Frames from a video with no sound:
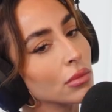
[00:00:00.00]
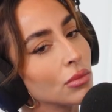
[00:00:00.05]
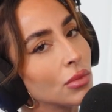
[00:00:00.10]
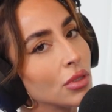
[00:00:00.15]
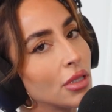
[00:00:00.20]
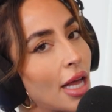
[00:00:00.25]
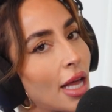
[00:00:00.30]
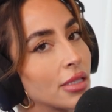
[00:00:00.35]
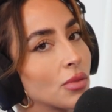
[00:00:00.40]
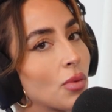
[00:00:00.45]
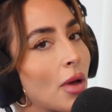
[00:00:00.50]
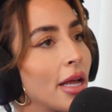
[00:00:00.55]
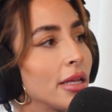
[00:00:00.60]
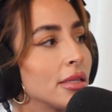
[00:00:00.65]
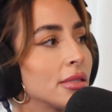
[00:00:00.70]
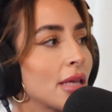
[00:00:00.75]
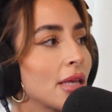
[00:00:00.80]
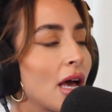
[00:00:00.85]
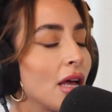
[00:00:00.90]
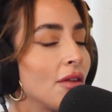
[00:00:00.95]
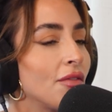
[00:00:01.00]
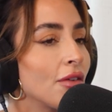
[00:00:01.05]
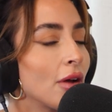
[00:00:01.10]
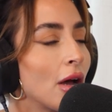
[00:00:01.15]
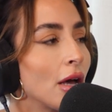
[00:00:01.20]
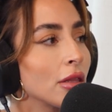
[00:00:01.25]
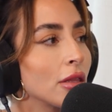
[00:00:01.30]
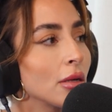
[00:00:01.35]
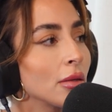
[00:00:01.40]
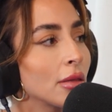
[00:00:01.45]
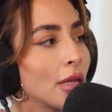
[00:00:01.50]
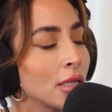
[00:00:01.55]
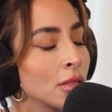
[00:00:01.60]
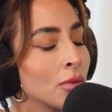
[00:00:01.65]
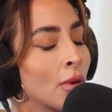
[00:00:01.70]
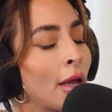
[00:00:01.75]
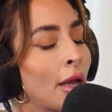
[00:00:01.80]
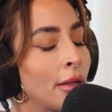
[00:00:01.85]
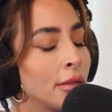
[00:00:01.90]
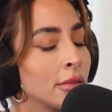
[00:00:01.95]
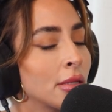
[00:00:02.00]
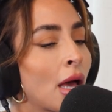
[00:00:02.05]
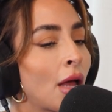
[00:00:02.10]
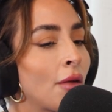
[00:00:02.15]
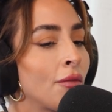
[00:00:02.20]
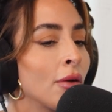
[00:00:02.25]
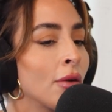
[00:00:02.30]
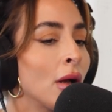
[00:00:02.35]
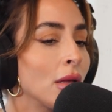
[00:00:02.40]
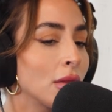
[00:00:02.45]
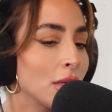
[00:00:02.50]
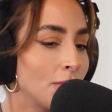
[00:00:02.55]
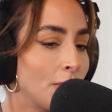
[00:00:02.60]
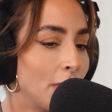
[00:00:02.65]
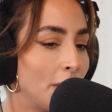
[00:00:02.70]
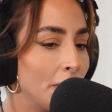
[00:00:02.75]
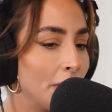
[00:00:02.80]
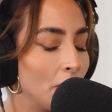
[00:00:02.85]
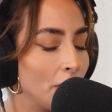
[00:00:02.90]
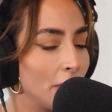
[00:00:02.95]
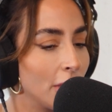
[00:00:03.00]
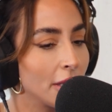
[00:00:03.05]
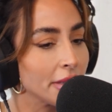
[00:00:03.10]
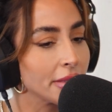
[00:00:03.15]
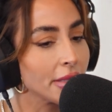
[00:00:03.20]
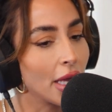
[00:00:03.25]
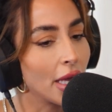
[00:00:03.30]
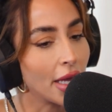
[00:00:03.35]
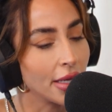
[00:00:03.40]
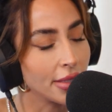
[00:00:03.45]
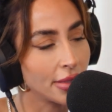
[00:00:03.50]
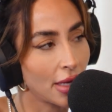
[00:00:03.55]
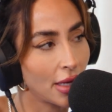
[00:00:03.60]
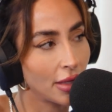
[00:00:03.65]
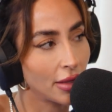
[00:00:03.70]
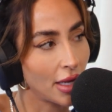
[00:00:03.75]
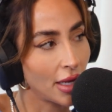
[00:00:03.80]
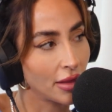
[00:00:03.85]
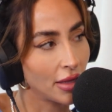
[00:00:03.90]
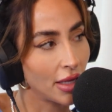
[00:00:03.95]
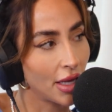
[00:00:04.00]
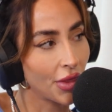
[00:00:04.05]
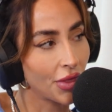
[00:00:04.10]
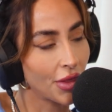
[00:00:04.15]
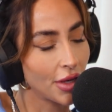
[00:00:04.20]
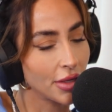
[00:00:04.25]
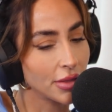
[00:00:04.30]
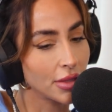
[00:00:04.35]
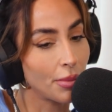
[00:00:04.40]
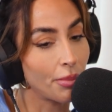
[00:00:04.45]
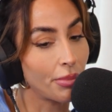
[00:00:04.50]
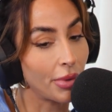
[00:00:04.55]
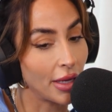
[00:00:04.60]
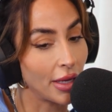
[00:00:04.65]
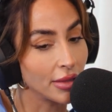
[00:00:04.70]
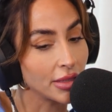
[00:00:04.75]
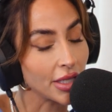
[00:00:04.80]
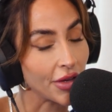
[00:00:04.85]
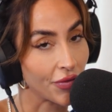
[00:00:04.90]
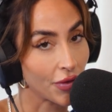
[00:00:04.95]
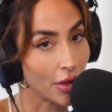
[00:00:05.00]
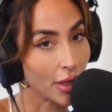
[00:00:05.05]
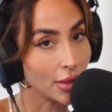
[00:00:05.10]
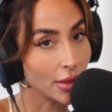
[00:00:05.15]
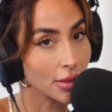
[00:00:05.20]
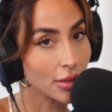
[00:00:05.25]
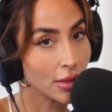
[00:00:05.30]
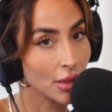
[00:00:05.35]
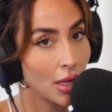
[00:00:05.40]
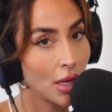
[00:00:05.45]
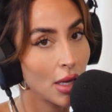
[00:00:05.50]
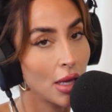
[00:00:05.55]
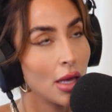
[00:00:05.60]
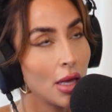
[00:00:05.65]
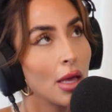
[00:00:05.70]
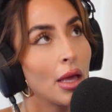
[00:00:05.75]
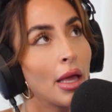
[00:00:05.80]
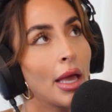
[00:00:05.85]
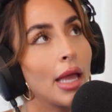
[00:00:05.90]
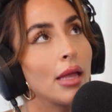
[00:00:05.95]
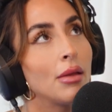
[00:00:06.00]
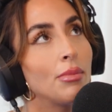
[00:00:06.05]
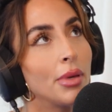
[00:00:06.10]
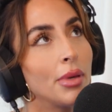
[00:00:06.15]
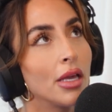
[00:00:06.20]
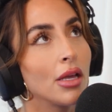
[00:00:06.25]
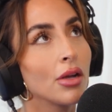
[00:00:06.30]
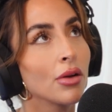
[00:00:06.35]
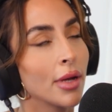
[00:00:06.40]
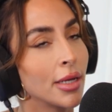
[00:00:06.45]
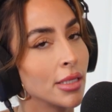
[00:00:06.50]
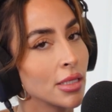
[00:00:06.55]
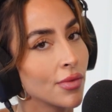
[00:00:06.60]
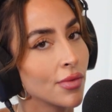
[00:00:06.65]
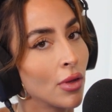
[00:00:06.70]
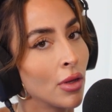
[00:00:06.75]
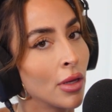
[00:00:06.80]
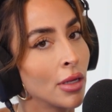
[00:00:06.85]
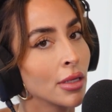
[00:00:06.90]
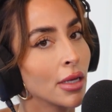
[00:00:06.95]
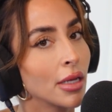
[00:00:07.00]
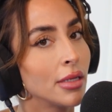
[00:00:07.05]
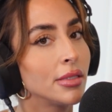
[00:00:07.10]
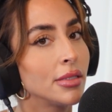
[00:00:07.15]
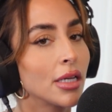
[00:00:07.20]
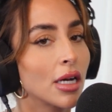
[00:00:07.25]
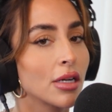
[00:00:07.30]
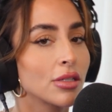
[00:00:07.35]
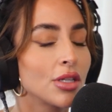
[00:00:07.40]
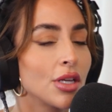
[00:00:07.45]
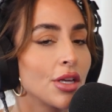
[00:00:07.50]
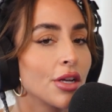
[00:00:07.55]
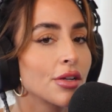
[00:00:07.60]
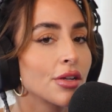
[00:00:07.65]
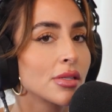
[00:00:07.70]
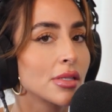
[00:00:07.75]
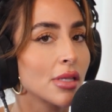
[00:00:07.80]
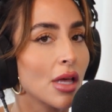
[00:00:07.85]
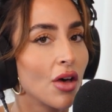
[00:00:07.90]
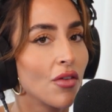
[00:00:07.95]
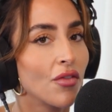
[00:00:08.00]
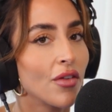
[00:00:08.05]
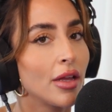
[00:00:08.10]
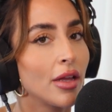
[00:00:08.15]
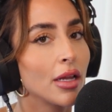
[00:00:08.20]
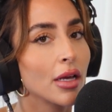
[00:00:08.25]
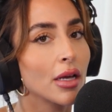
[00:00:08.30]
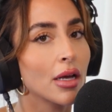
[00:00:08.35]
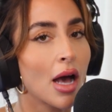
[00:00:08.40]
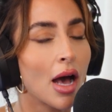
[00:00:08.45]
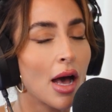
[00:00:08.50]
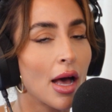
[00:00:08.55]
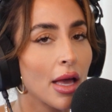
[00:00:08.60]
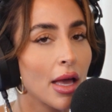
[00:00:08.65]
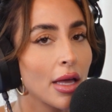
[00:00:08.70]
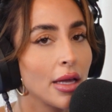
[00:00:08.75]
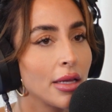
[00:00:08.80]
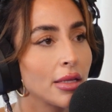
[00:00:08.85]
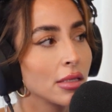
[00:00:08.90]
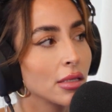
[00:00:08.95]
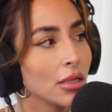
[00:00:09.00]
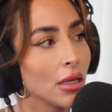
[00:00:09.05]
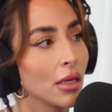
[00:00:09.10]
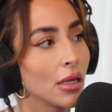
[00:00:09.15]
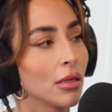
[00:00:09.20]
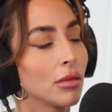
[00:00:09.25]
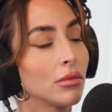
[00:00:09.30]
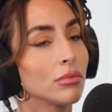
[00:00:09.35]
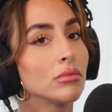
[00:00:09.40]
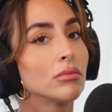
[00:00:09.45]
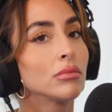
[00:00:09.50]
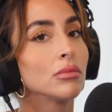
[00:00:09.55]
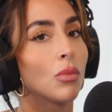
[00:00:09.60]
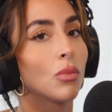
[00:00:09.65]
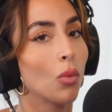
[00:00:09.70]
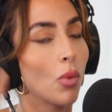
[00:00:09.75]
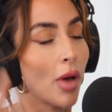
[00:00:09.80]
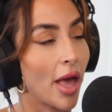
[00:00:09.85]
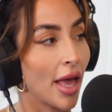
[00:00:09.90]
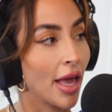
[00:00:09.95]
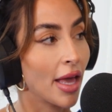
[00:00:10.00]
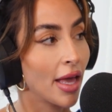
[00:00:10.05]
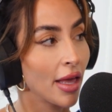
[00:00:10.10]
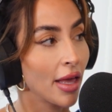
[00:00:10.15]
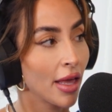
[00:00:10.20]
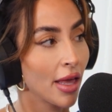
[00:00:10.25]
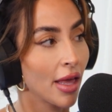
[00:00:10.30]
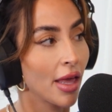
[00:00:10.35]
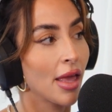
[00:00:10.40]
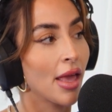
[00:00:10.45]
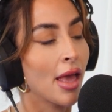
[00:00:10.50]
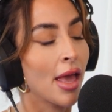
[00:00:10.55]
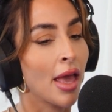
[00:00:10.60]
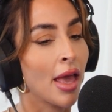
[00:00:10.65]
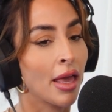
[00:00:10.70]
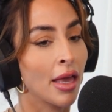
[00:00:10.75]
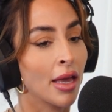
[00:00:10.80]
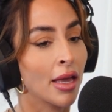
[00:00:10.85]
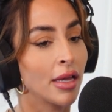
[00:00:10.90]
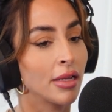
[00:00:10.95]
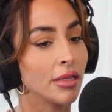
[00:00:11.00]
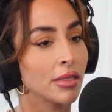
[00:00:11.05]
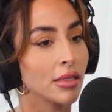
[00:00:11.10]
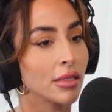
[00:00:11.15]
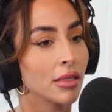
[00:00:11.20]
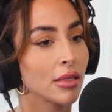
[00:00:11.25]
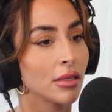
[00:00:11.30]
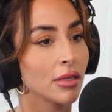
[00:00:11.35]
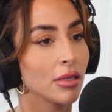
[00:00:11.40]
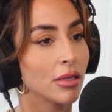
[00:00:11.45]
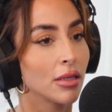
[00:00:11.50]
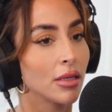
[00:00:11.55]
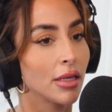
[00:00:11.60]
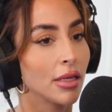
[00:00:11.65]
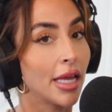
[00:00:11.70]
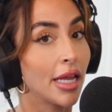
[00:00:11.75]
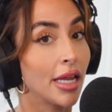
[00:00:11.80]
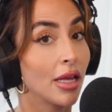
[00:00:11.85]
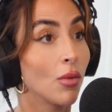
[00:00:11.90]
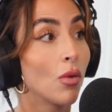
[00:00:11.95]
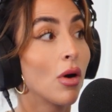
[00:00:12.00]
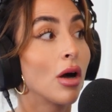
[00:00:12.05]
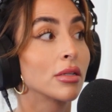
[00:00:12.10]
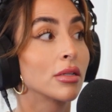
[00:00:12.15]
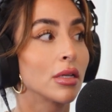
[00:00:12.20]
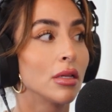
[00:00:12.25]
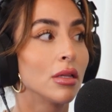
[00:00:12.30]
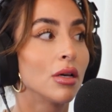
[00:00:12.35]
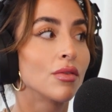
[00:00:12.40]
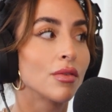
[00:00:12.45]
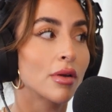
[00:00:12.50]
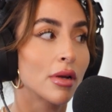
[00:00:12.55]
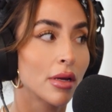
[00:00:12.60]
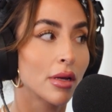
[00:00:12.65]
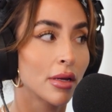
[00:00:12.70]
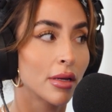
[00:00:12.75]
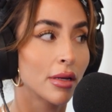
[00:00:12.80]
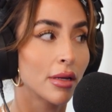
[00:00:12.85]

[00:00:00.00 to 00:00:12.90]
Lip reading: Well, that's why it's sad for others. That's why it's sad for other people. Because like I said, I think there's a big difference in being graceful and conducting yourself in a kind way and getting walked all over